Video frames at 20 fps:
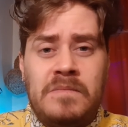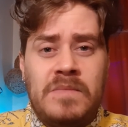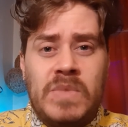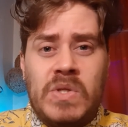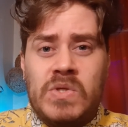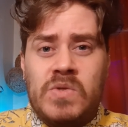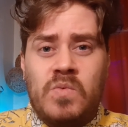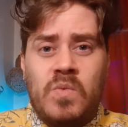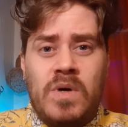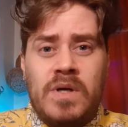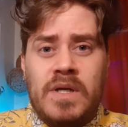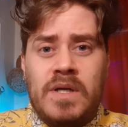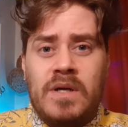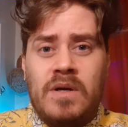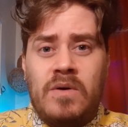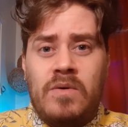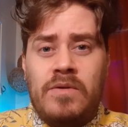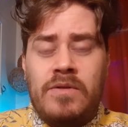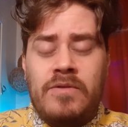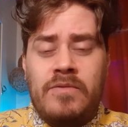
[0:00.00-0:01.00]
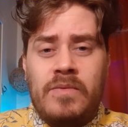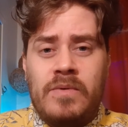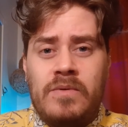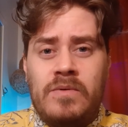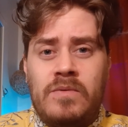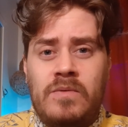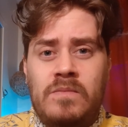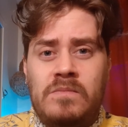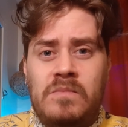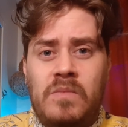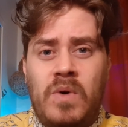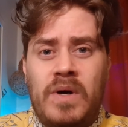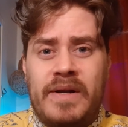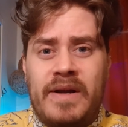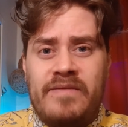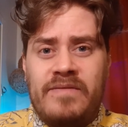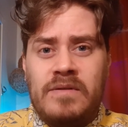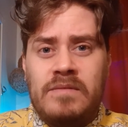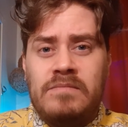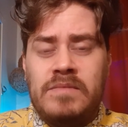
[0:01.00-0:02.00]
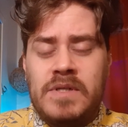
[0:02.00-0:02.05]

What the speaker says: just want to go through whatever,